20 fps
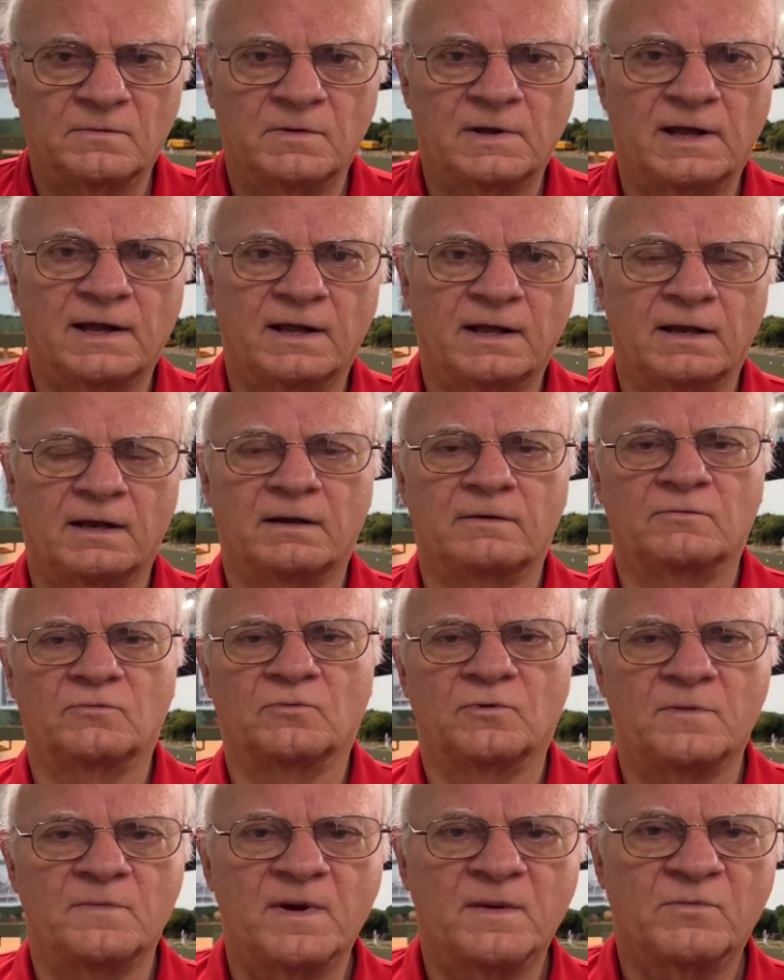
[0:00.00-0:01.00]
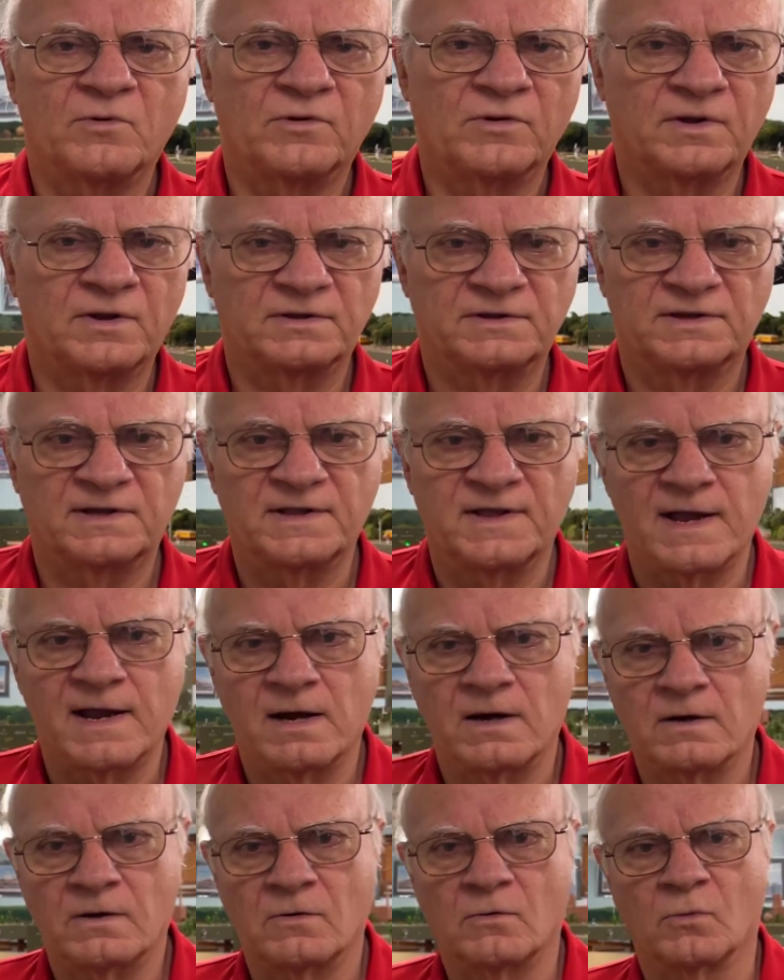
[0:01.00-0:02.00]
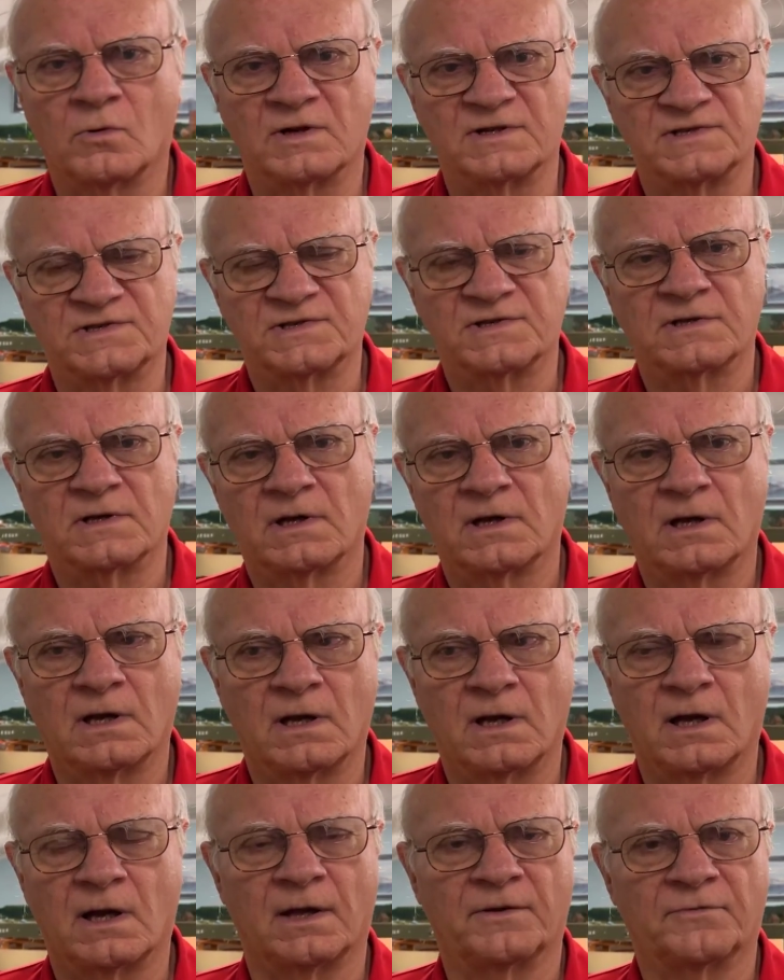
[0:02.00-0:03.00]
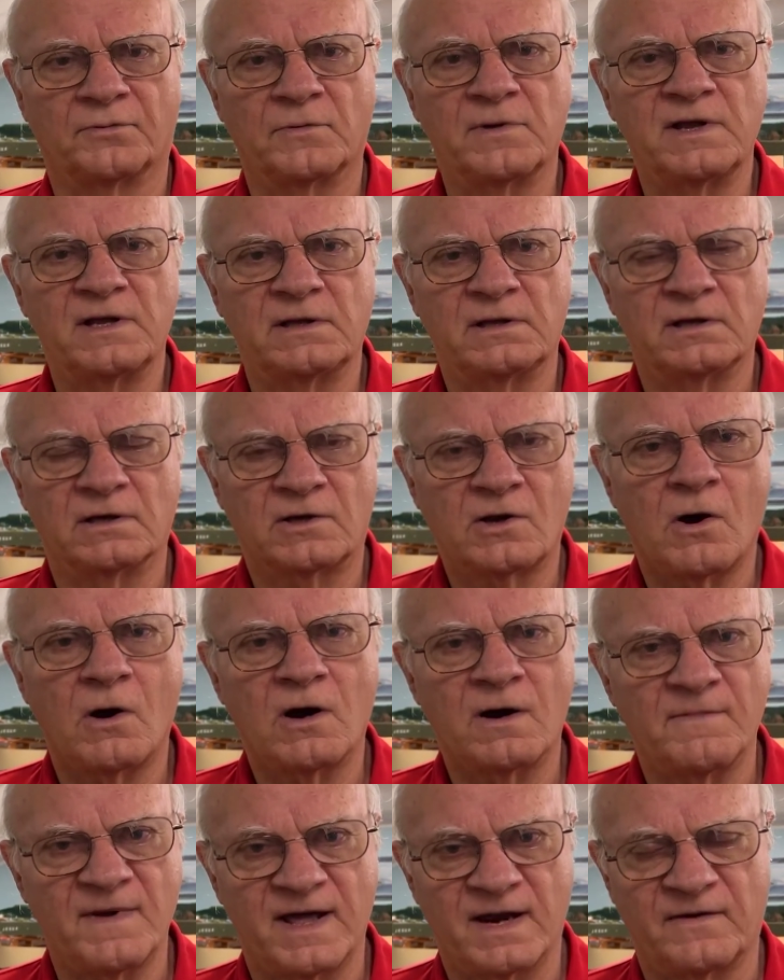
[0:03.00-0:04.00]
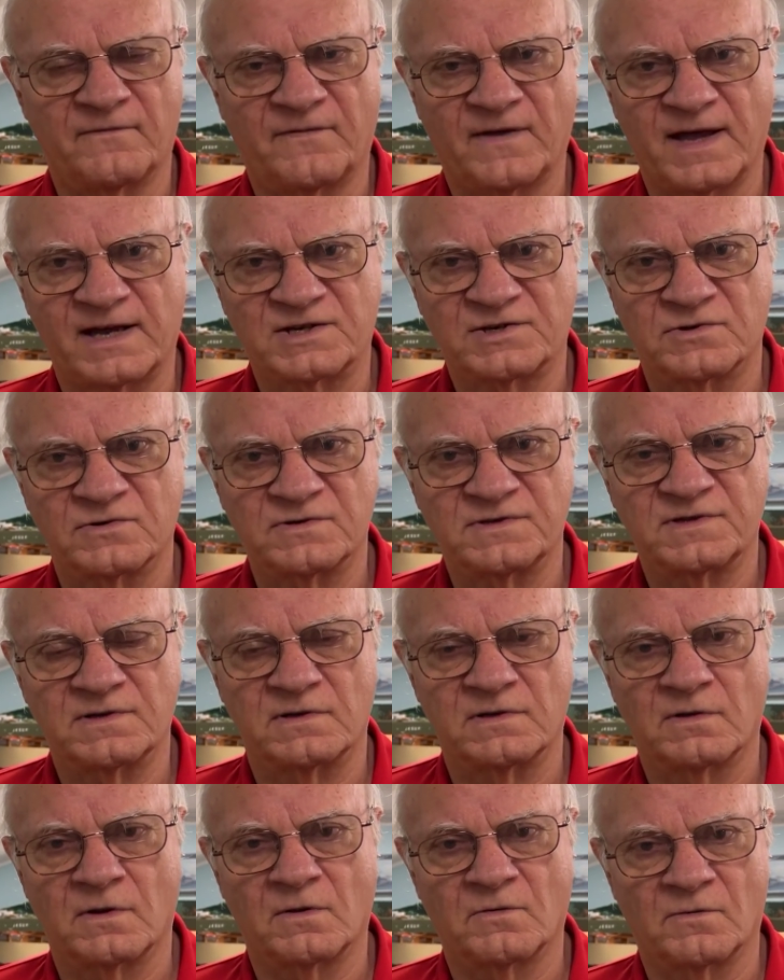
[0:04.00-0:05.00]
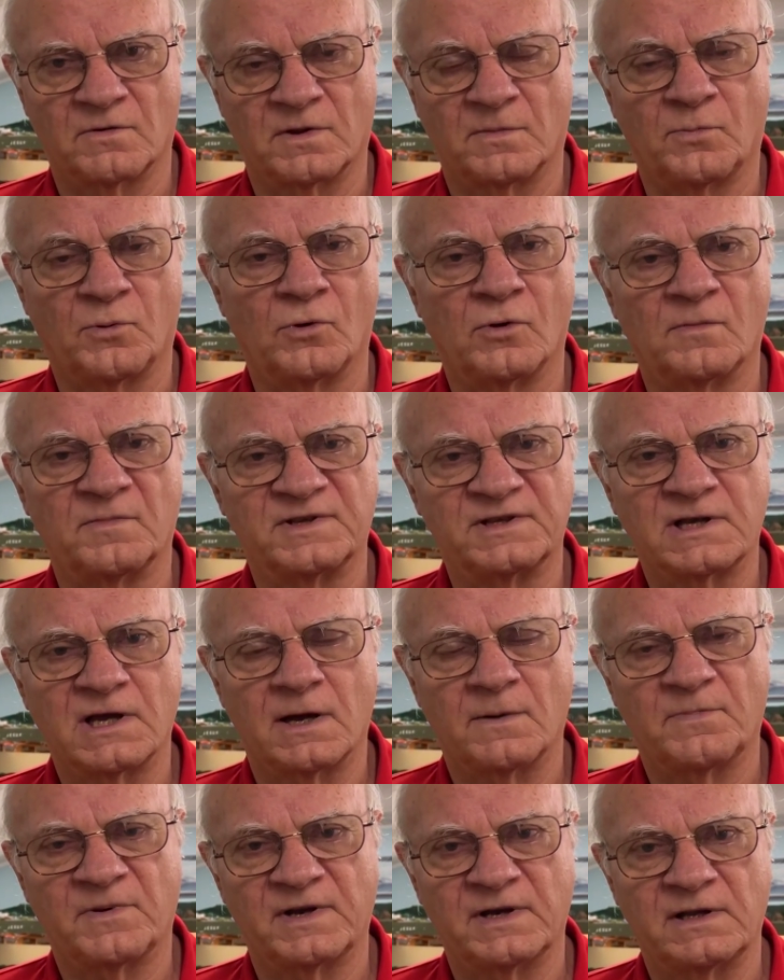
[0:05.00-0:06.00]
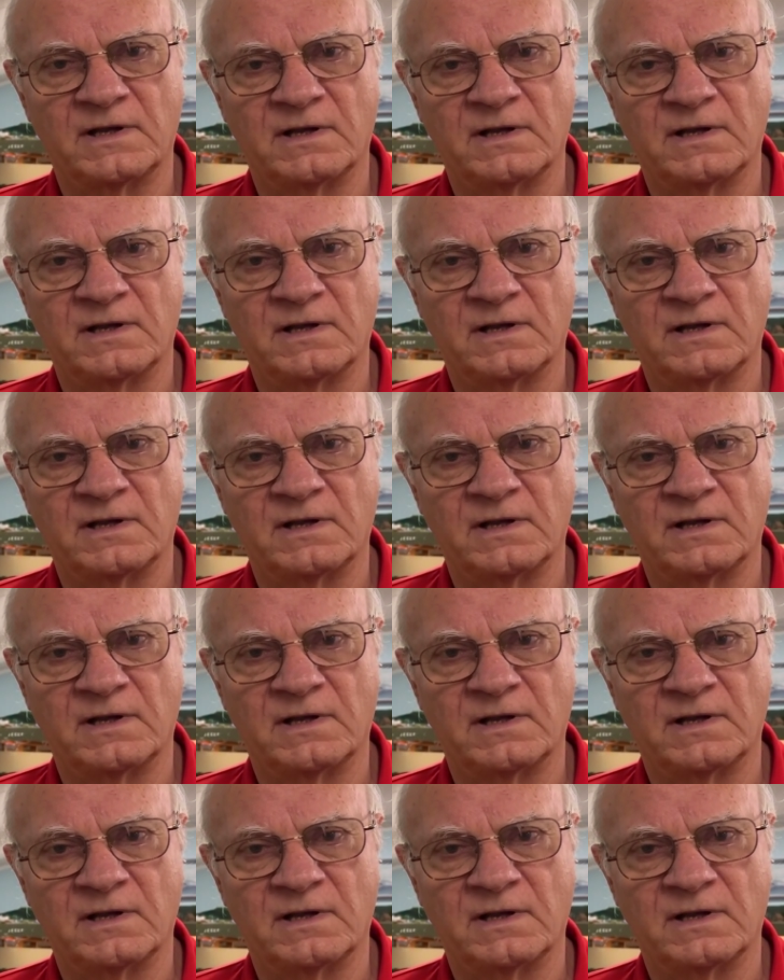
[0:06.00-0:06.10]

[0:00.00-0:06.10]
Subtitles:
And remember that there was three car manufacturers, and there were the Pullman Company,